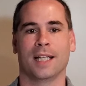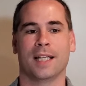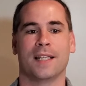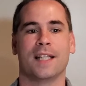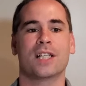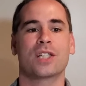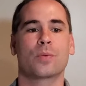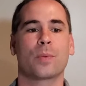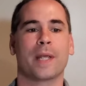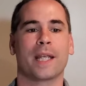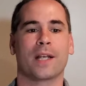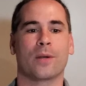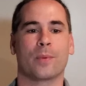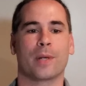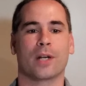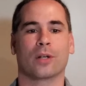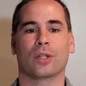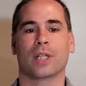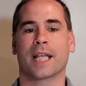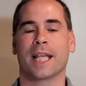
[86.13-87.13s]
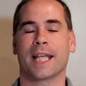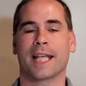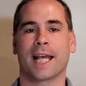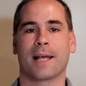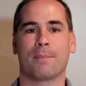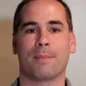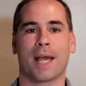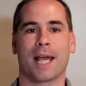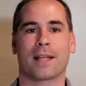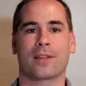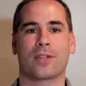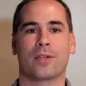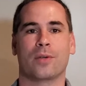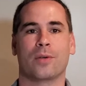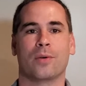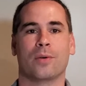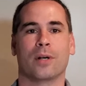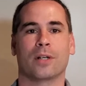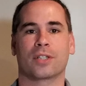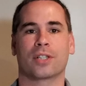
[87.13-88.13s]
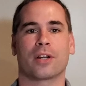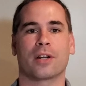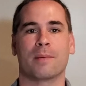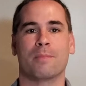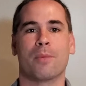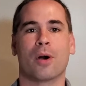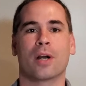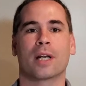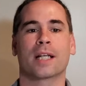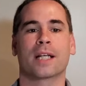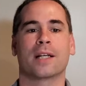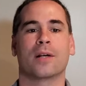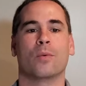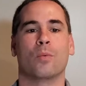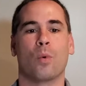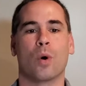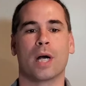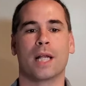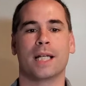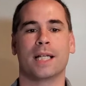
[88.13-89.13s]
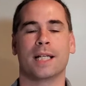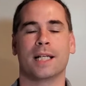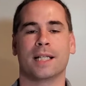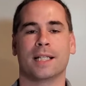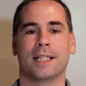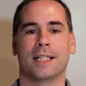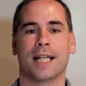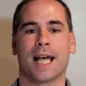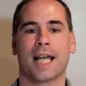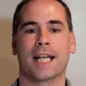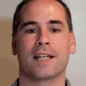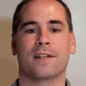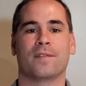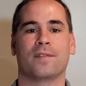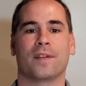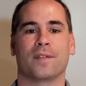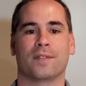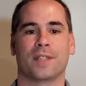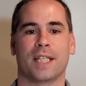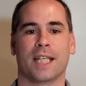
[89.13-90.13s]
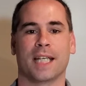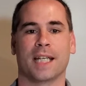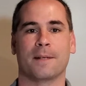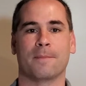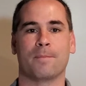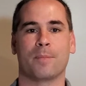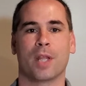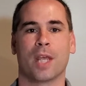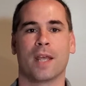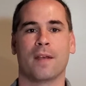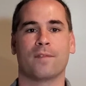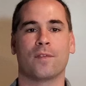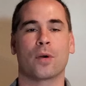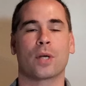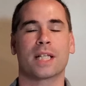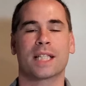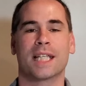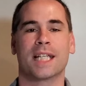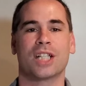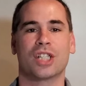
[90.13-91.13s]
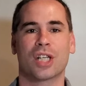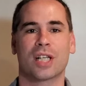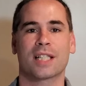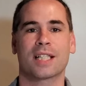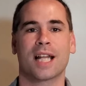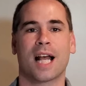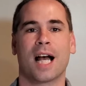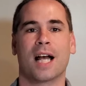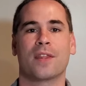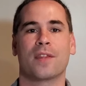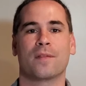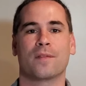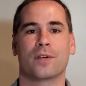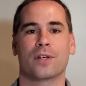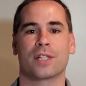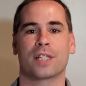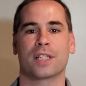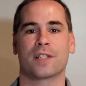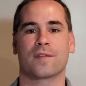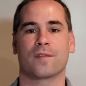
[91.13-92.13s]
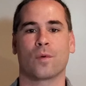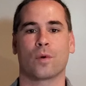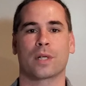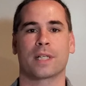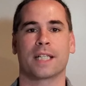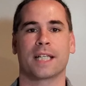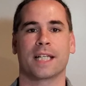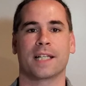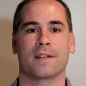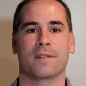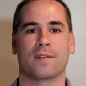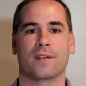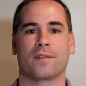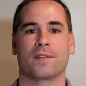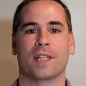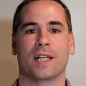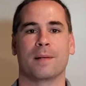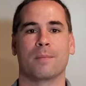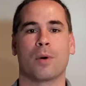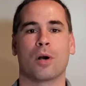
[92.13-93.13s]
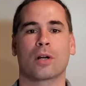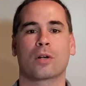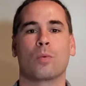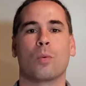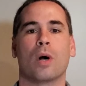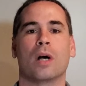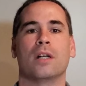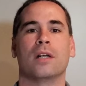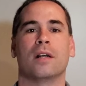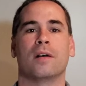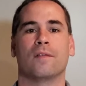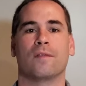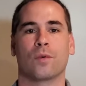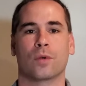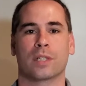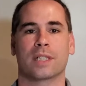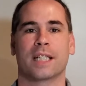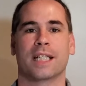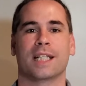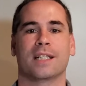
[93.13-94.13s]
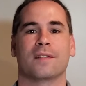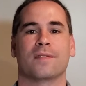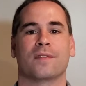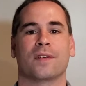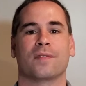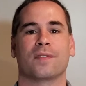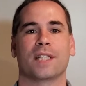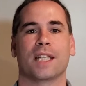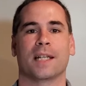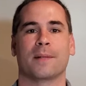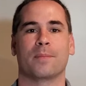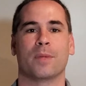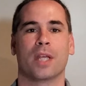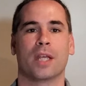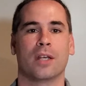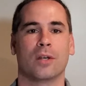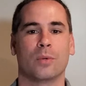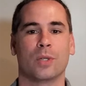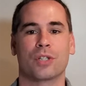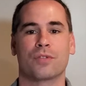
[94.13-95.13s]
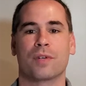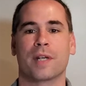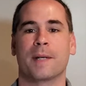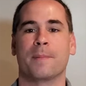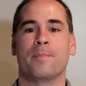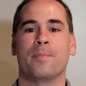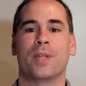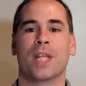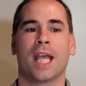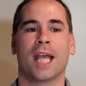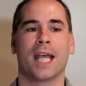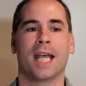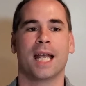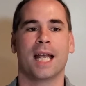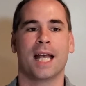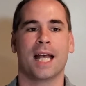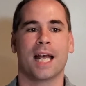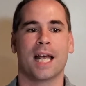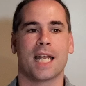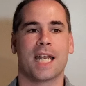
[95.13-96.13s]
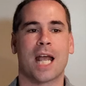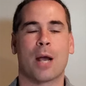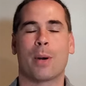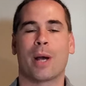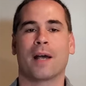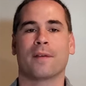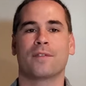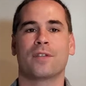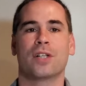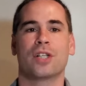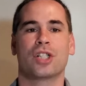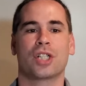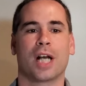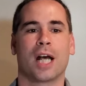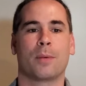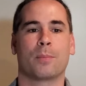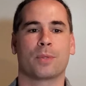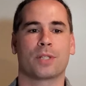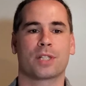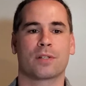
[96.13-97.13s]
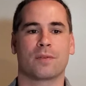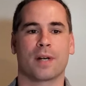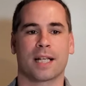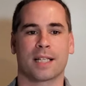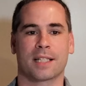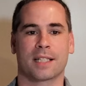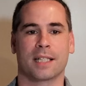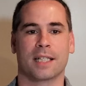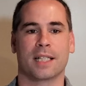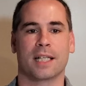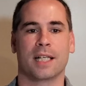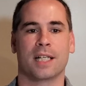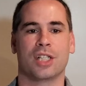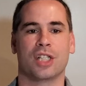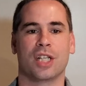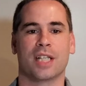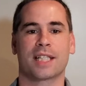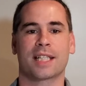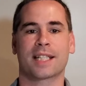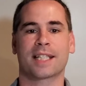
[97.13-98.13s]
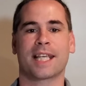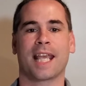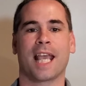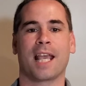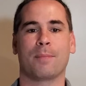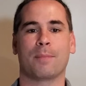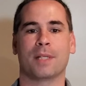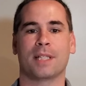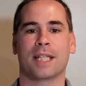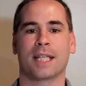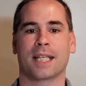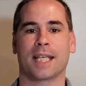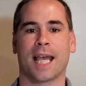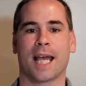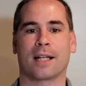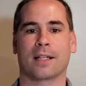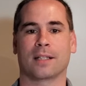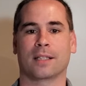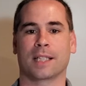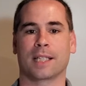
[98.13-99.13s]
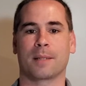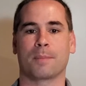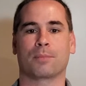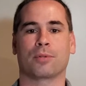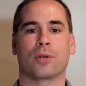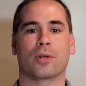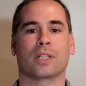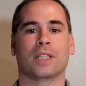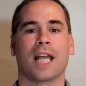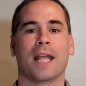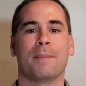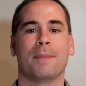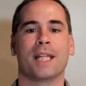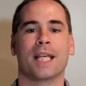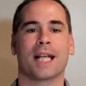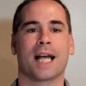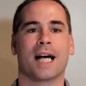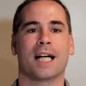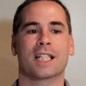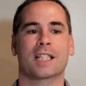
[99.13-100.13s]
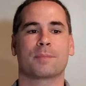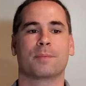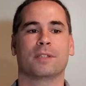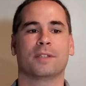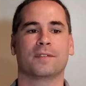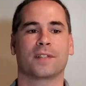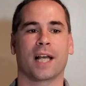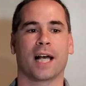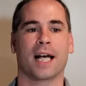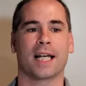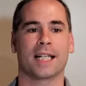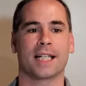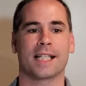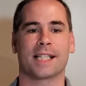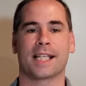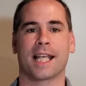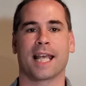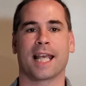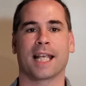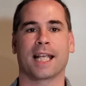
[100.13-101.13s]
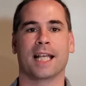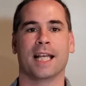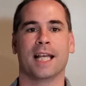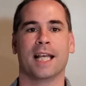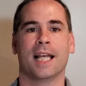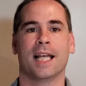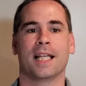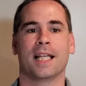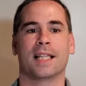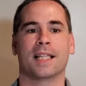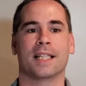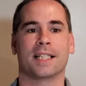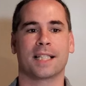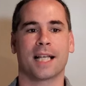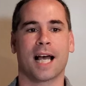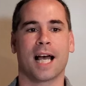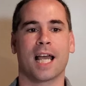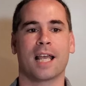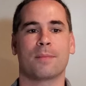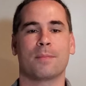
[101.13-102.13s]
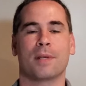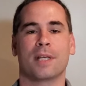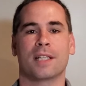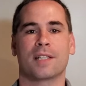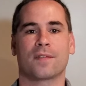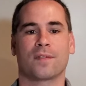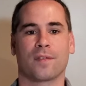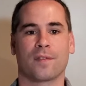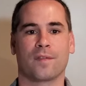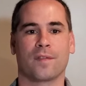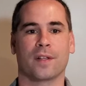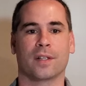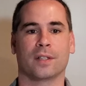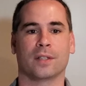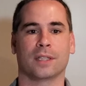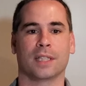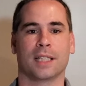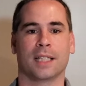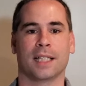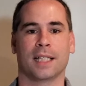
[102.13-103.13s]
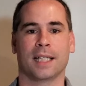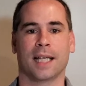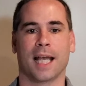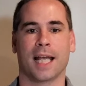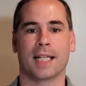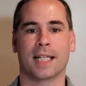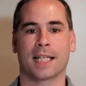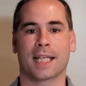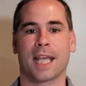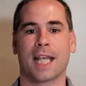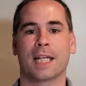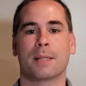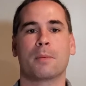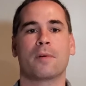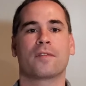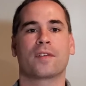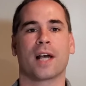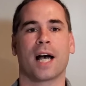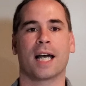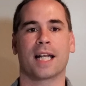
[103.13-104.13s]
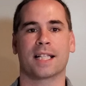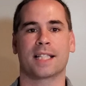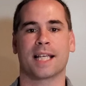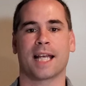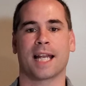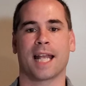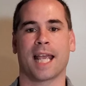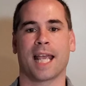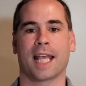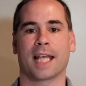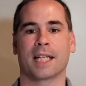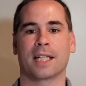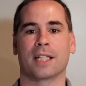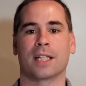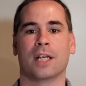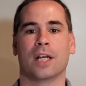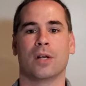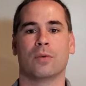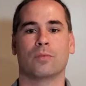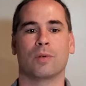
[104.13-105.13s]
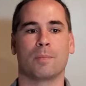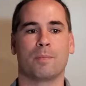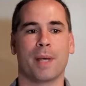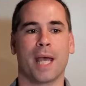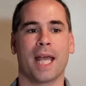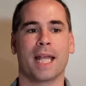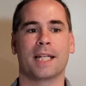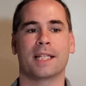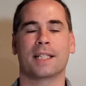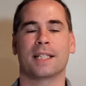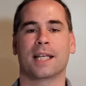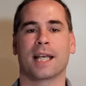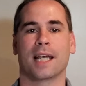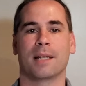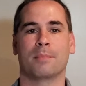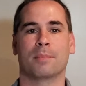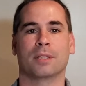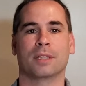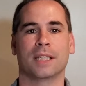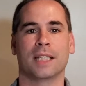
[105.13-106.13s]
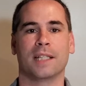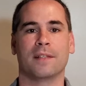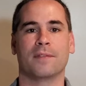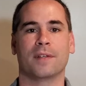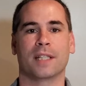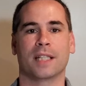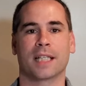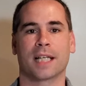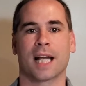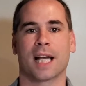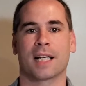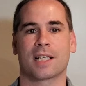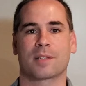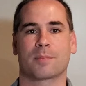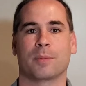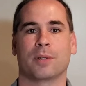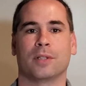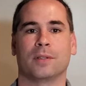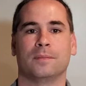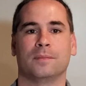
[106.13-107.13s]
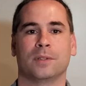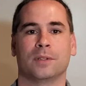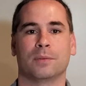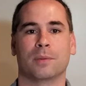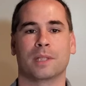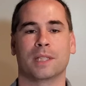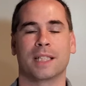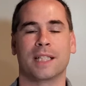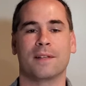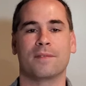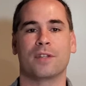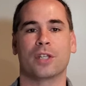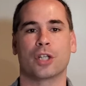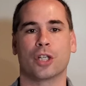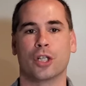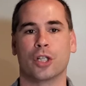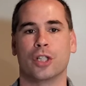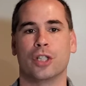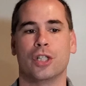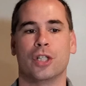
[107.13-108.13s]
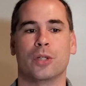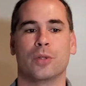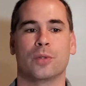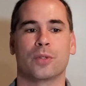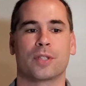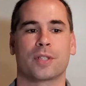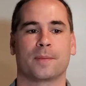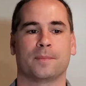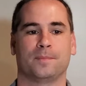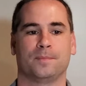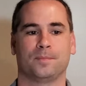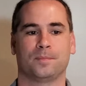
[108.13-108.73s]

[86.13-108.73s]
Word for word: This week we are looking at Matthew or sorry, Mark 1, 9 to 15 focusing just on the verses 14 and 15, Mark 1, 14 and 15, which read, Now after John was arrested, Jesus came into Galilee, proclaiming the gospel of God and saying, The time is fulfilled, and the kingdom of God is at hand. Repent and believe in the gospel. Relieve the good news.